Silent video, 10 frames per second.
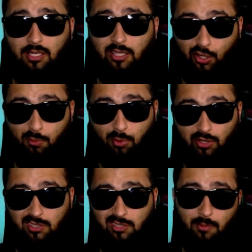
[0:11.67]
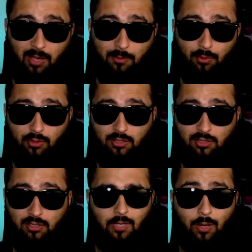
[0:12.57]
the good points, the bad
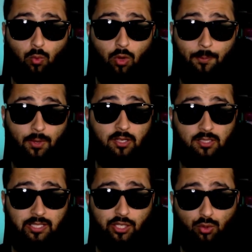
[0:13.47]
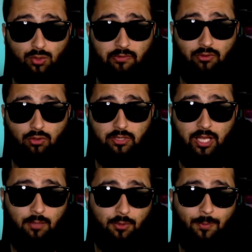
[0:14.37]
points, and what I personally use it for to
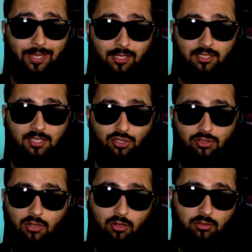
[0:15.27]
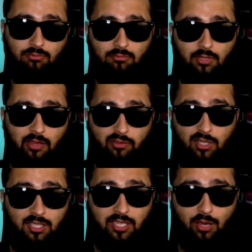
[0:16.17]
help you make a decision on if you
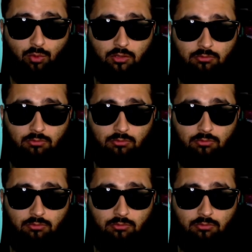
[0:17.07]
need to get one.